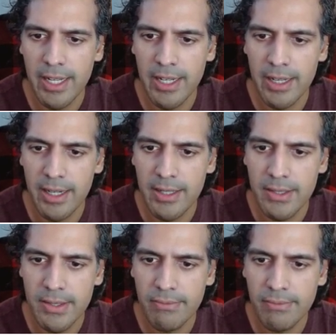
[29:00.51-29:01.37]

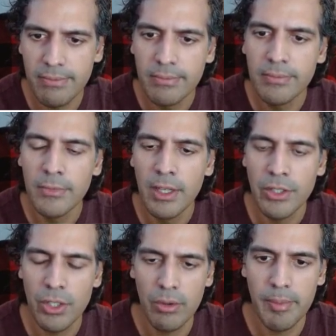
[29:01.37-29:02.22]
index.
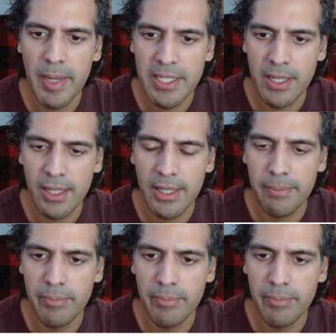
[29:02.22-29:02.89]
So we're basically